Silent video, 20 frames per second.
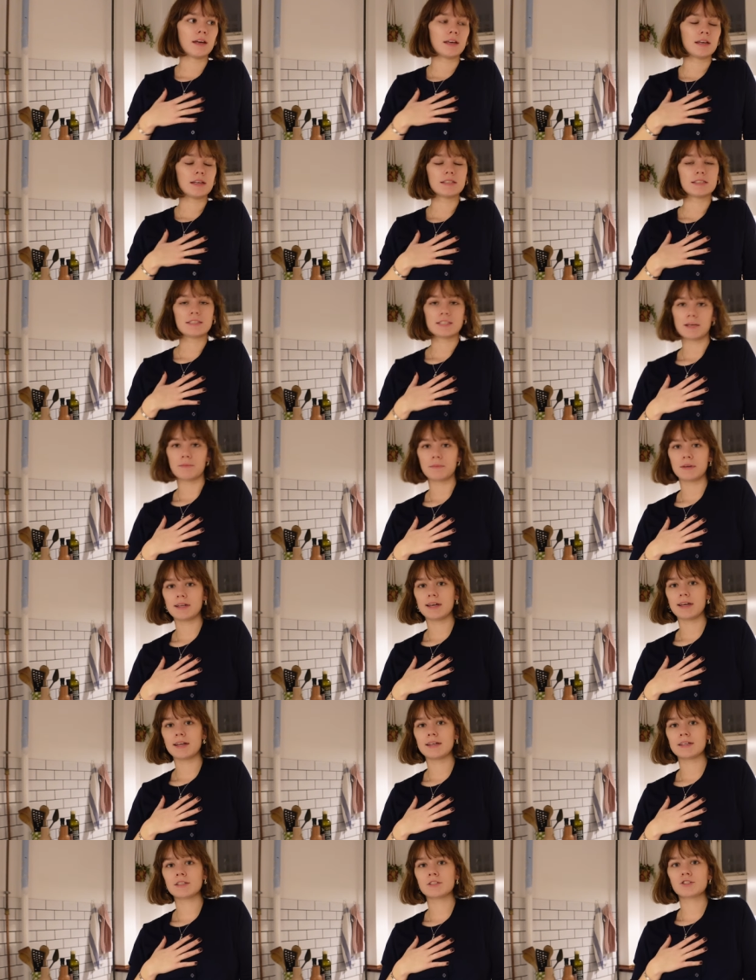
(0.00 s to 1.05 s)

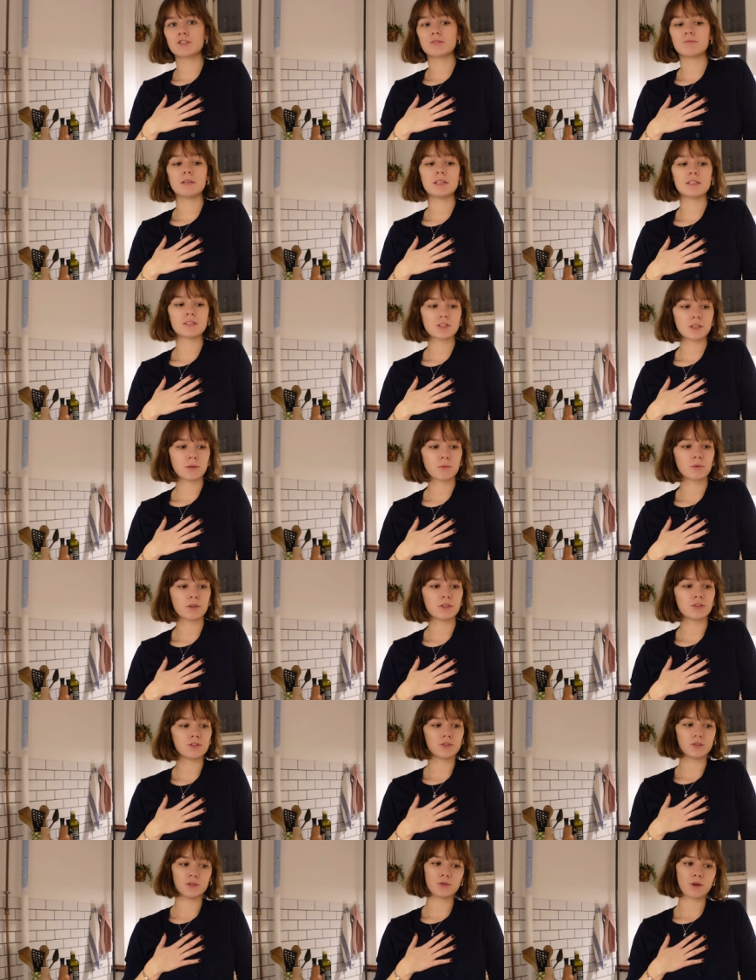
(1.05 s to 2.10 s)
intimidating to meet
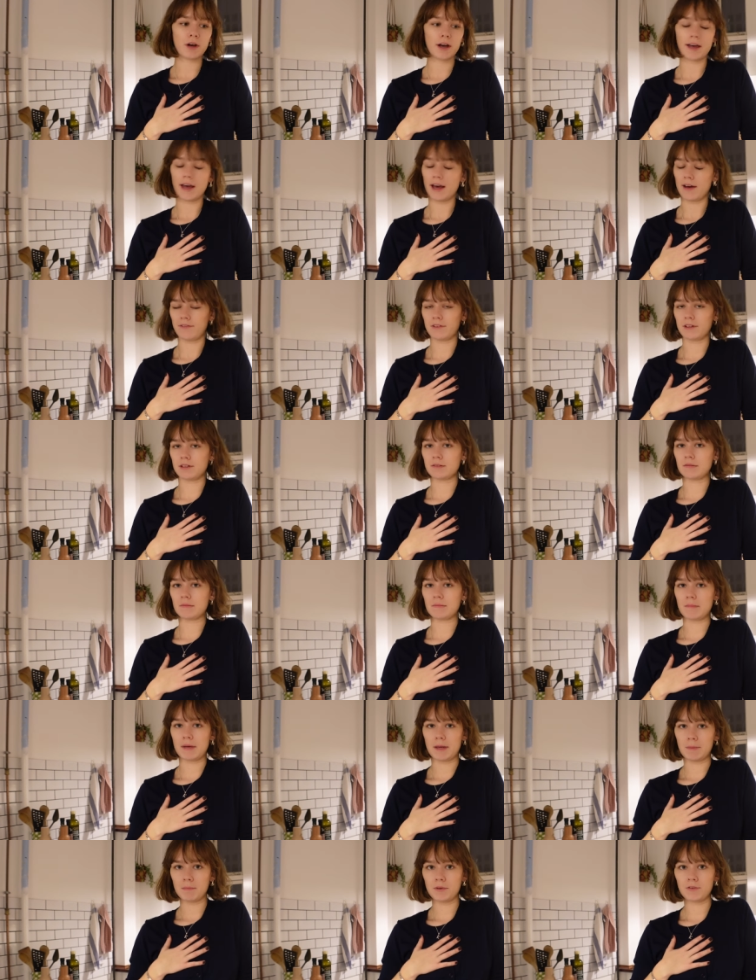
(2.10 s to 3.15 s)
someone new I haven't
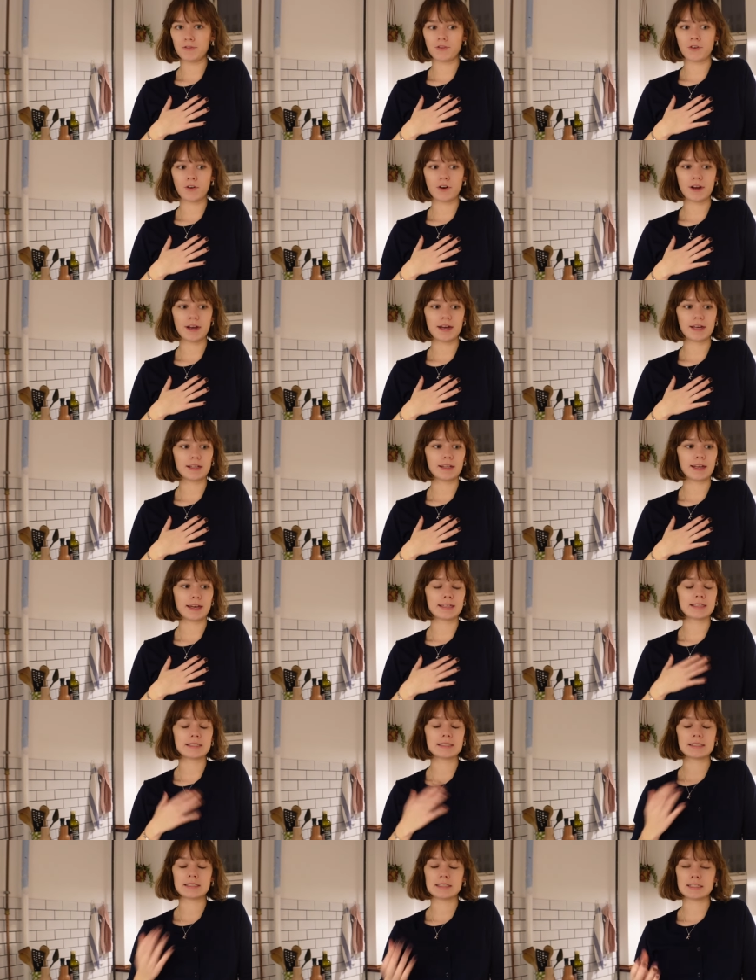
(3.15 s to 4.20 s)
met before and like
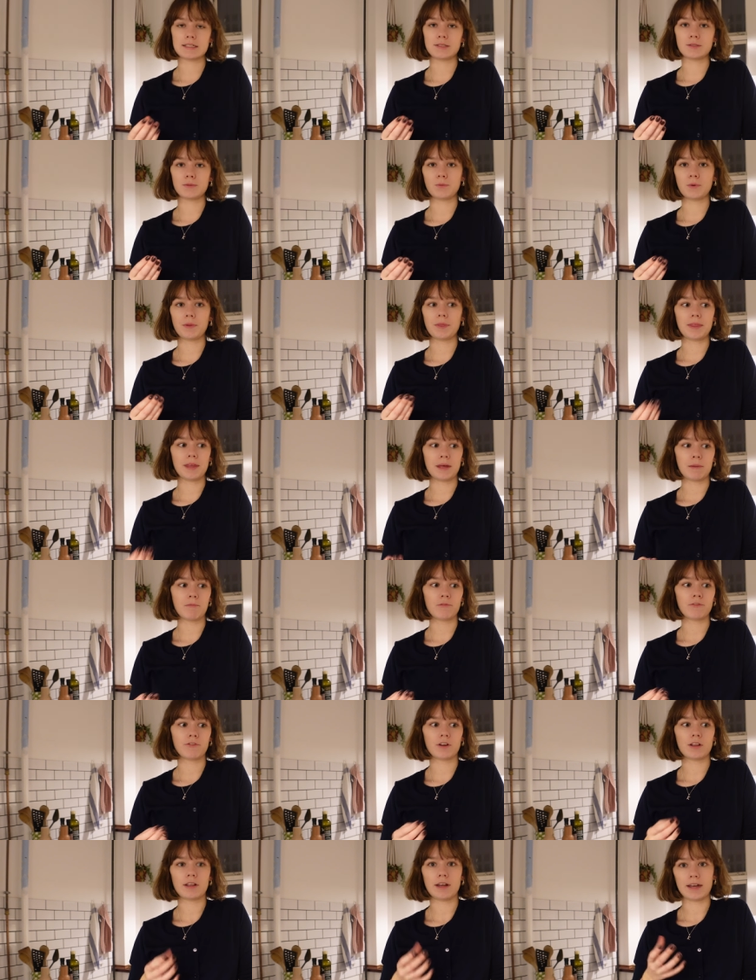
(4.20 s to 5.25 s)
sit with them
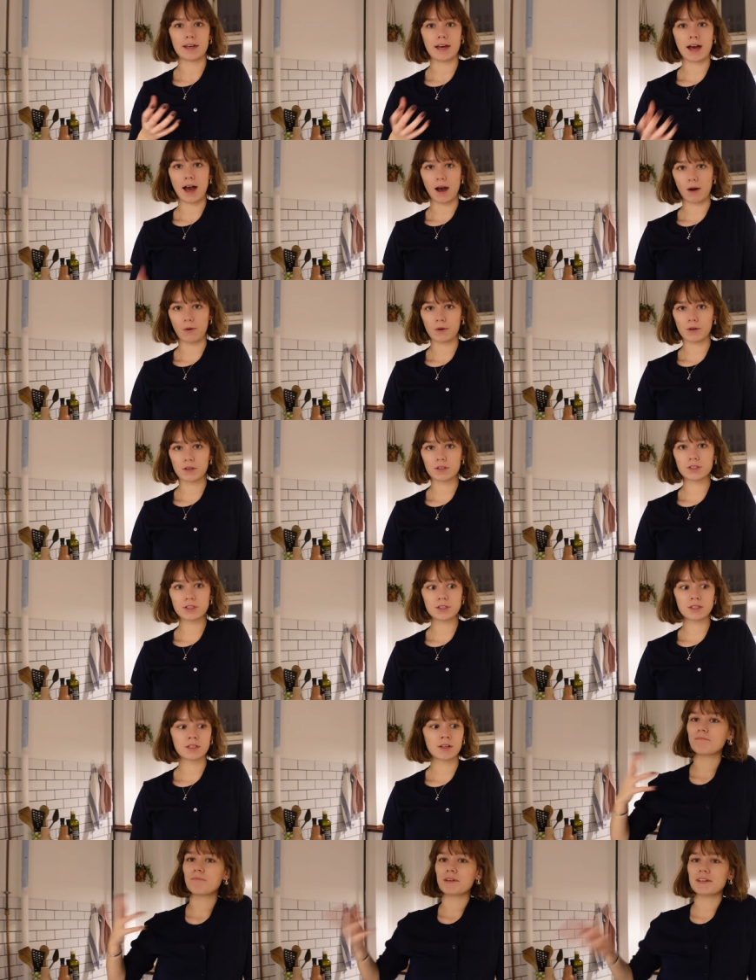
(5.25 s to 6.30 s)
for like
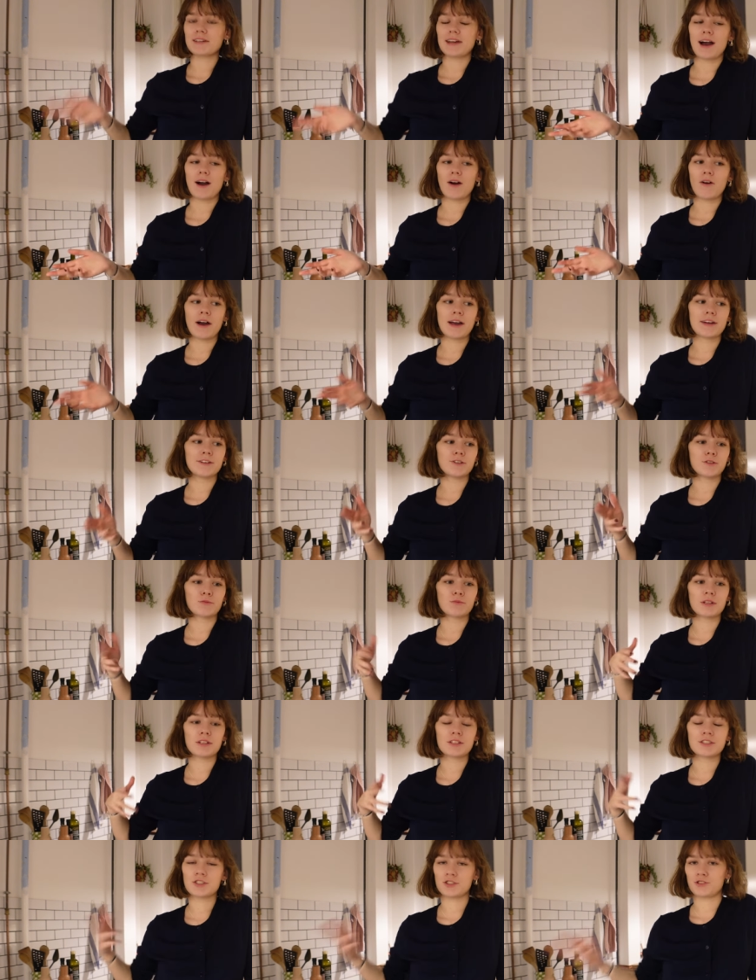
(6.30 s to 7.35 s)
hours. But now I don't
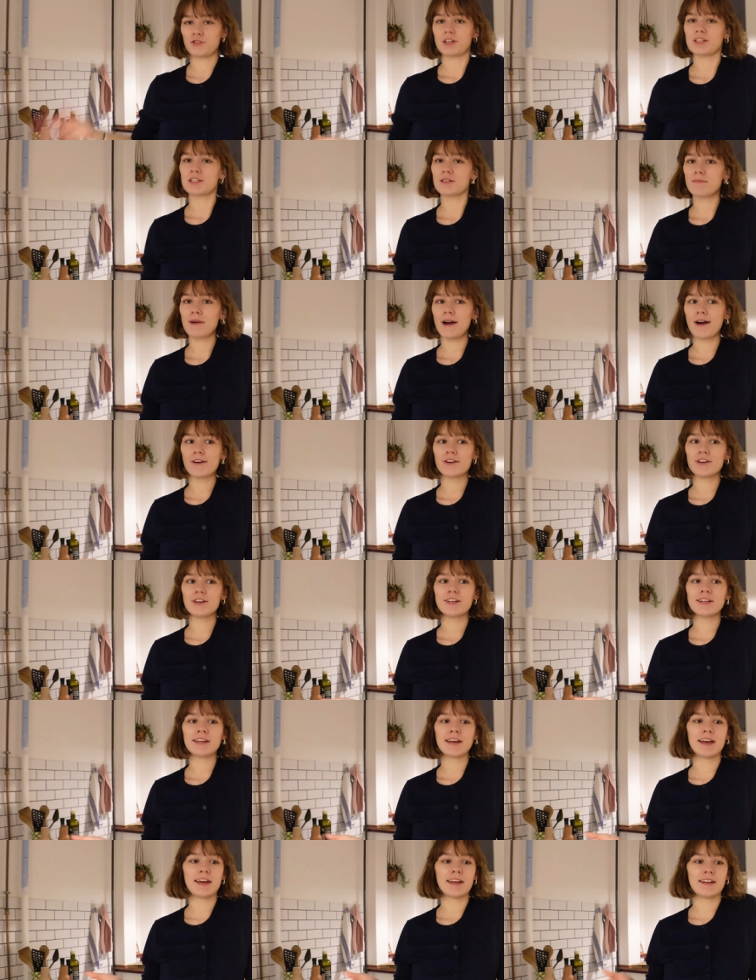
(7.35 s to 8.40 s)
really stress about it,
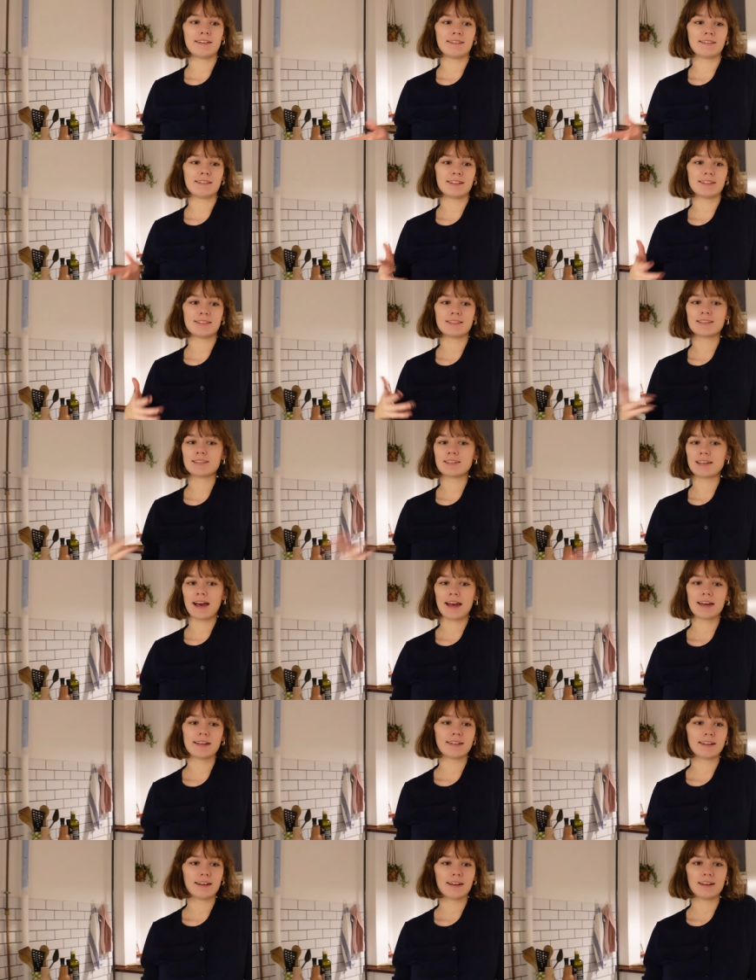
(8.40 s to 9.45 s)
and it's
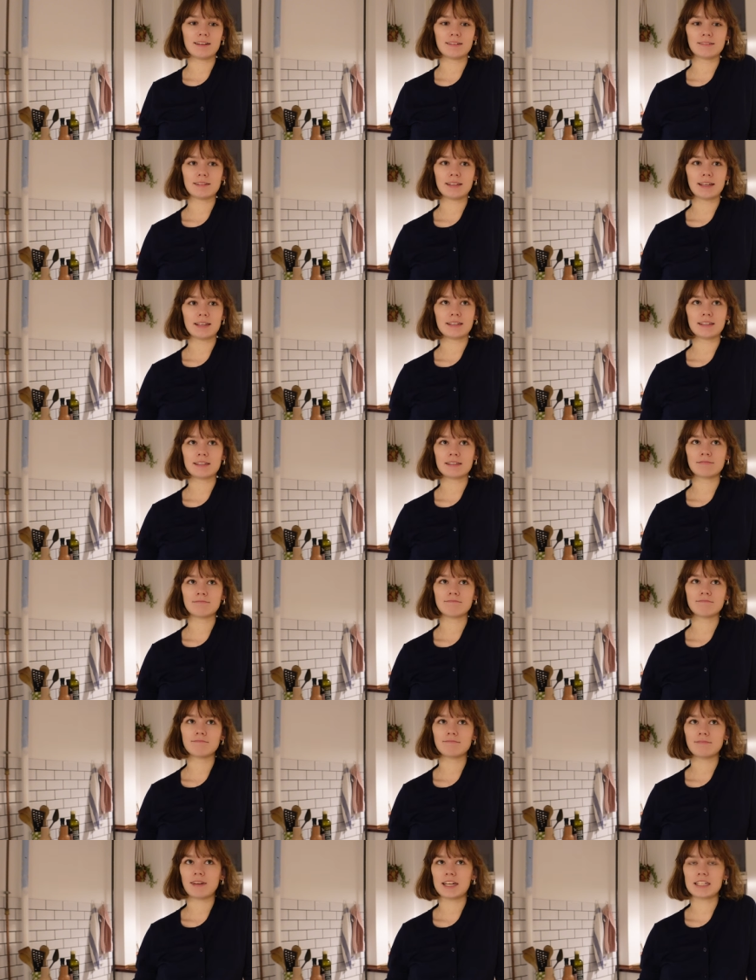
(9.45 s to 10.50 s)
kinda like
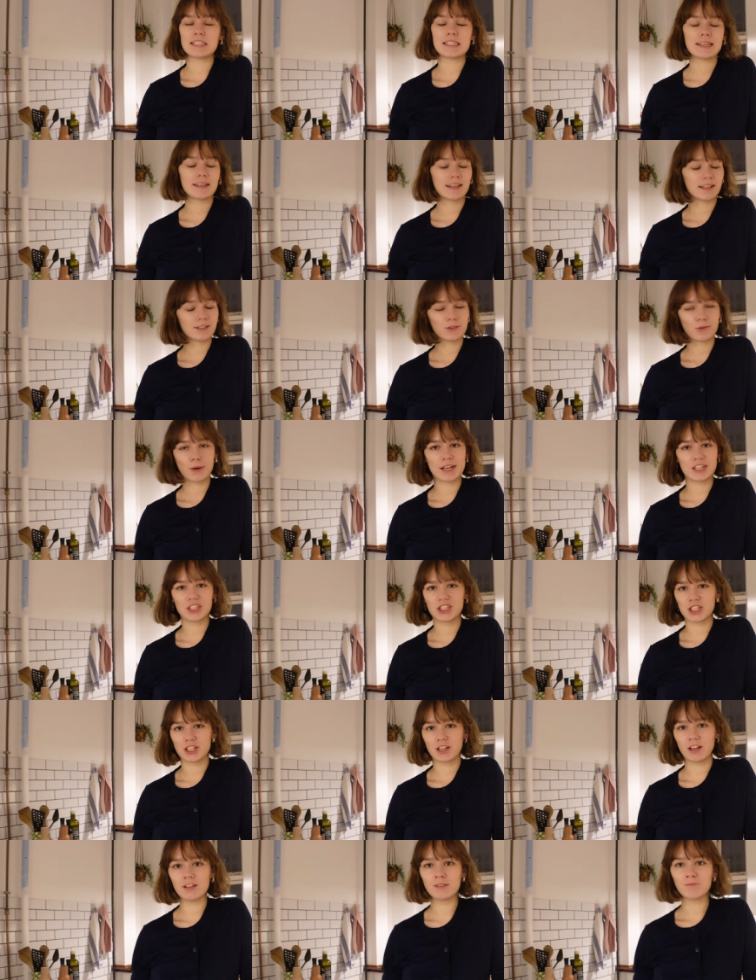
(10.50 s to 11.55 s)
I take it quite
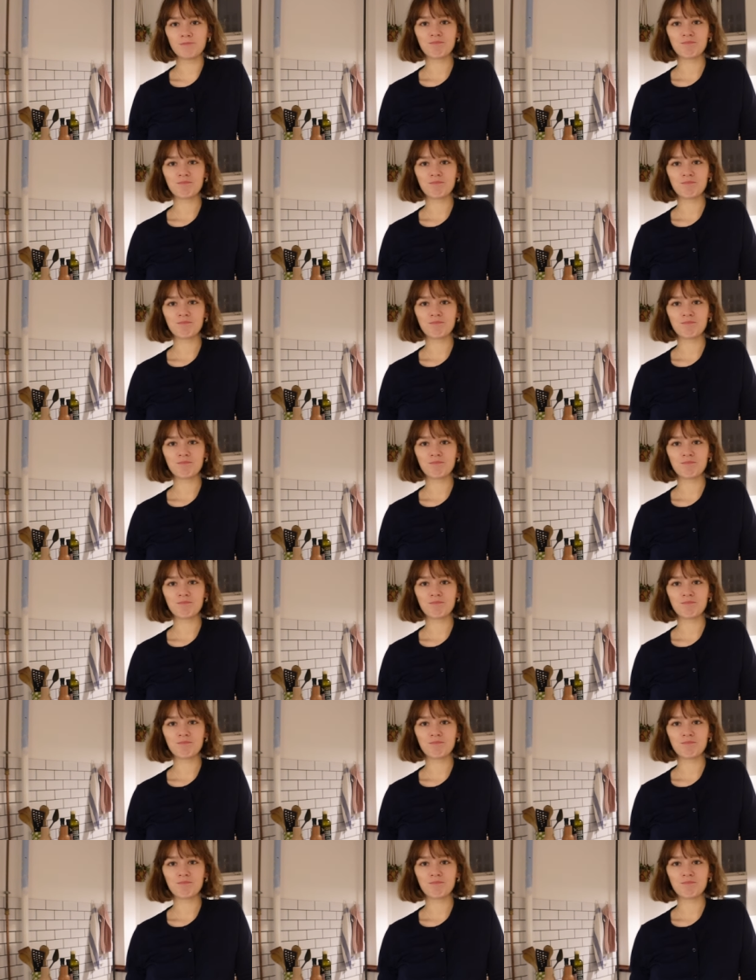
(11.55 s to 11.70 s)
chill.